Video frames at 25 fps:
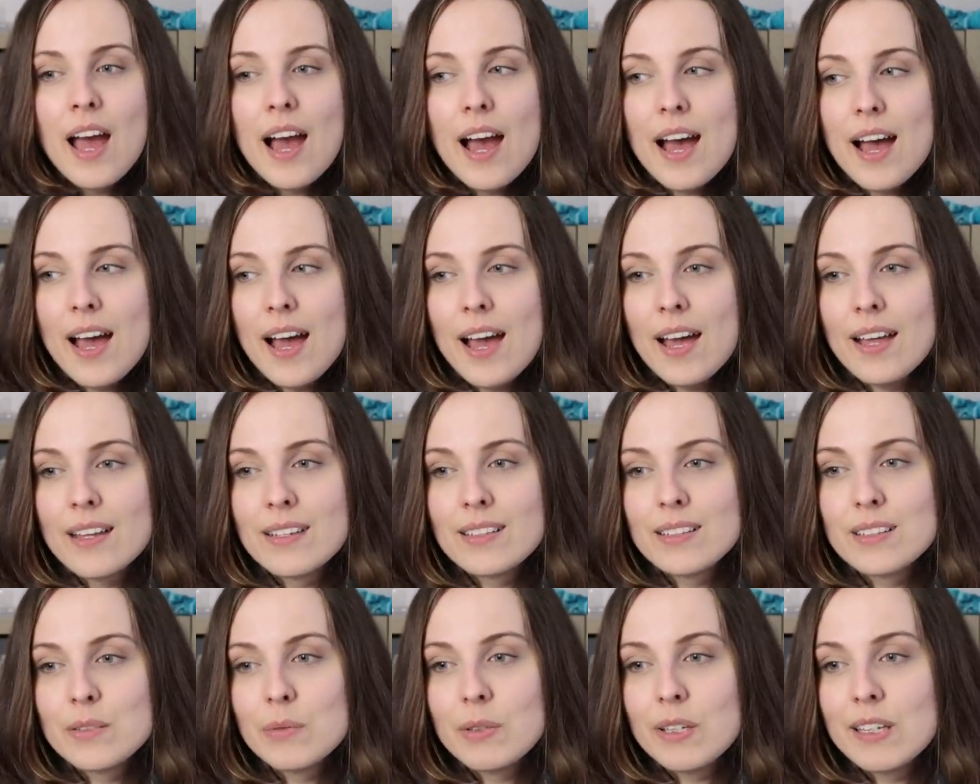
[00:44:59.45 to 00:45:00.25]

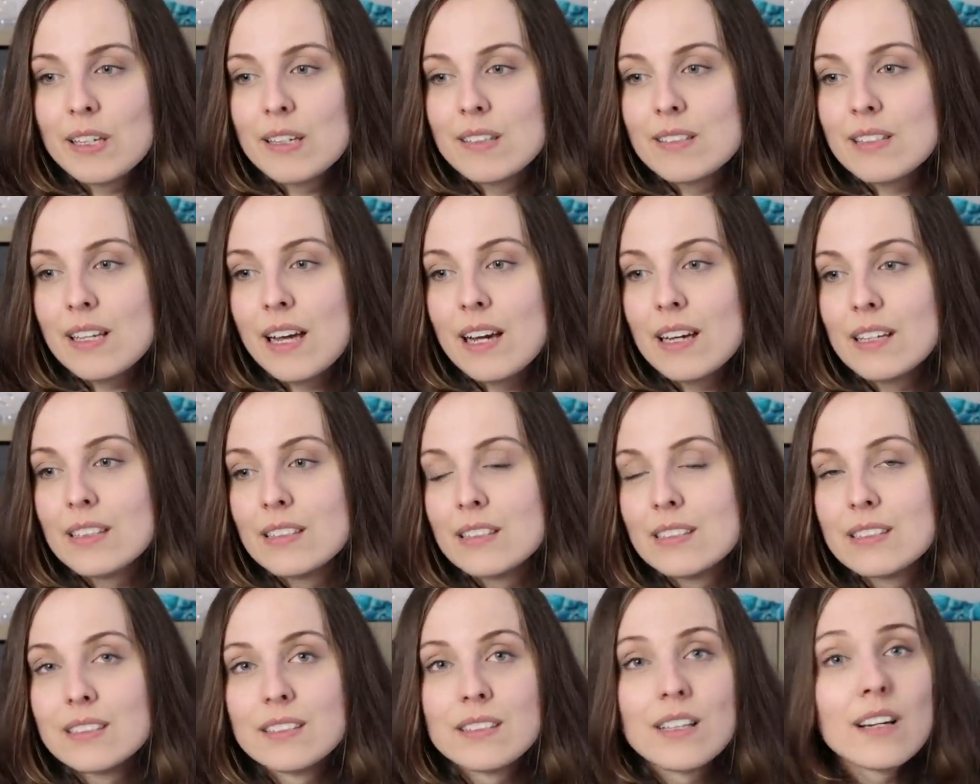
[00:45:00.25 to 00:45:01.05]
and because I
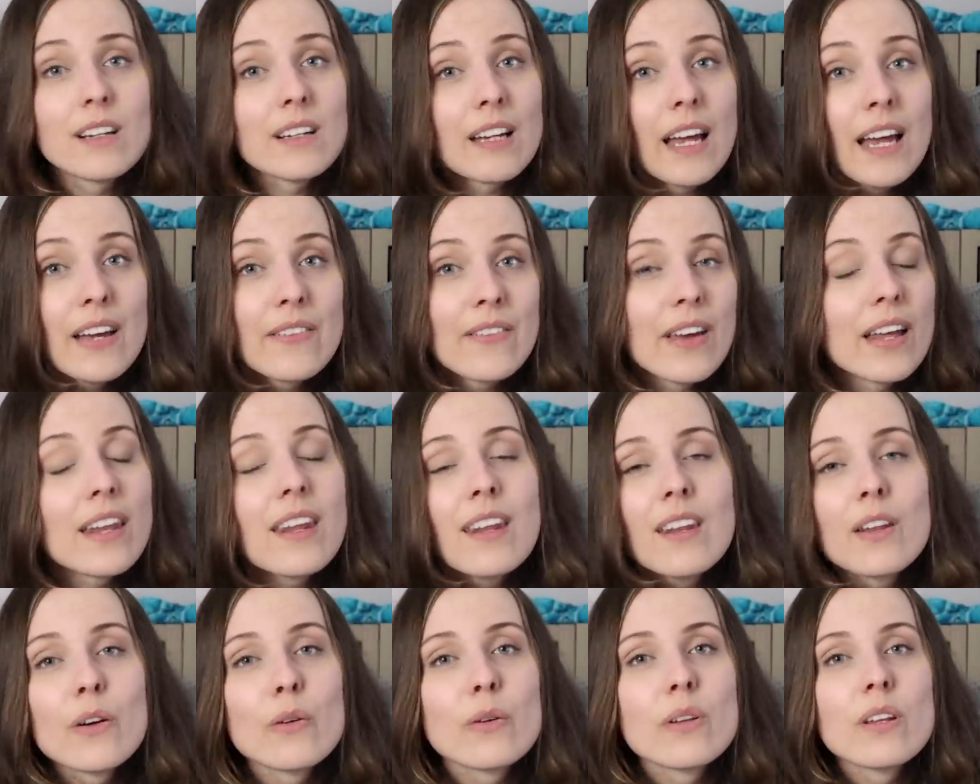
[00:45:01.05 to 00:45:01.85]
did not have
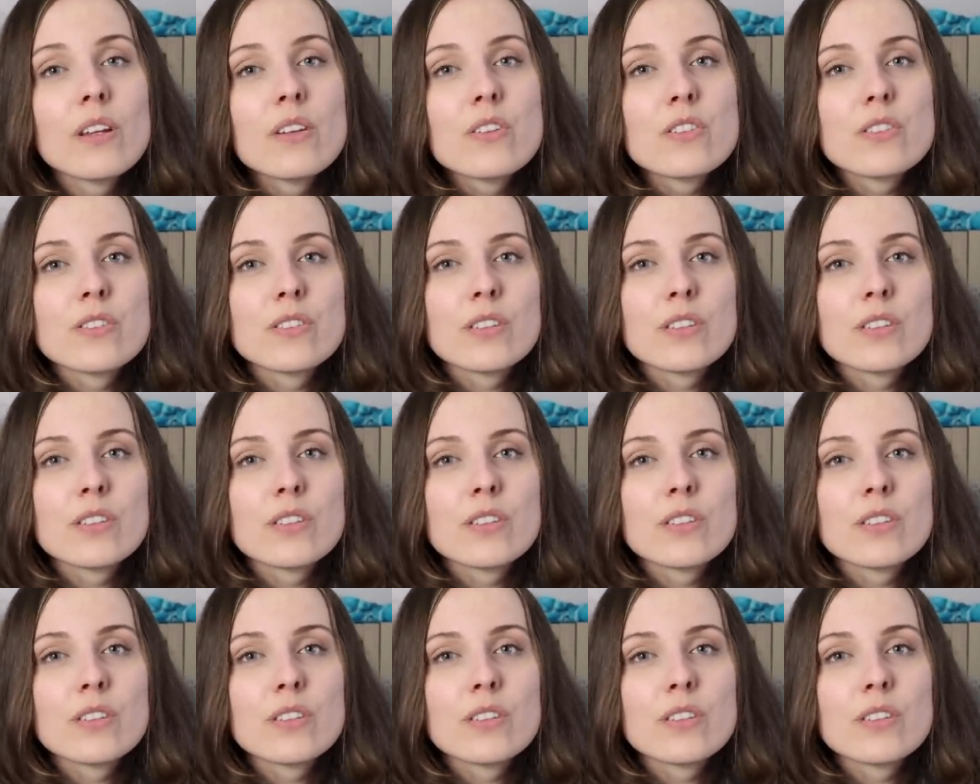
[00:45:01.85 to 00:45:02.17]
any knowledge